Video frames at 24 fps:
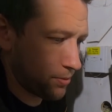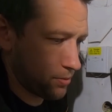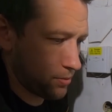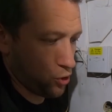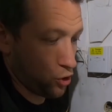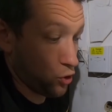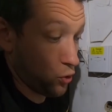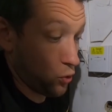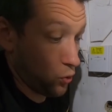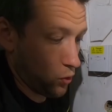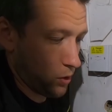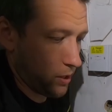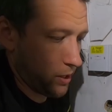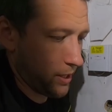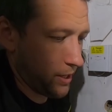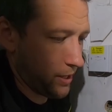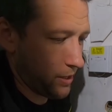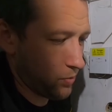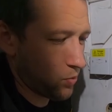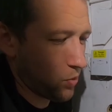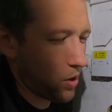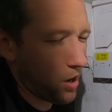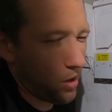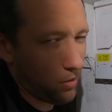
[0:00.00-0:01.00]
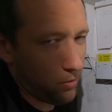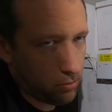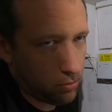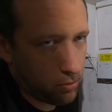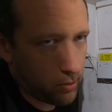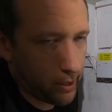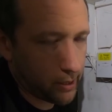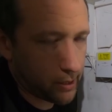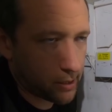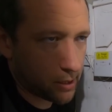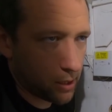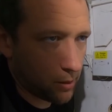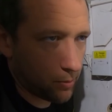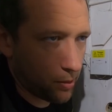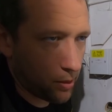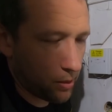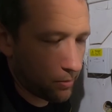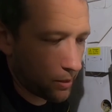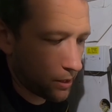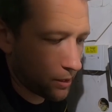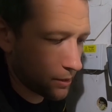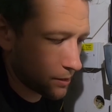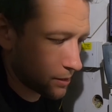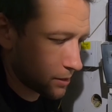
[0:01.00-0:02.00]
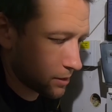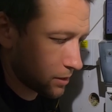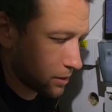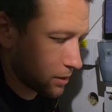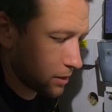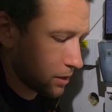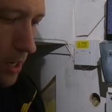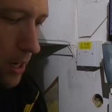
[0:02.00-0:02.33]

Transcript: shortly. Well, next couple of months.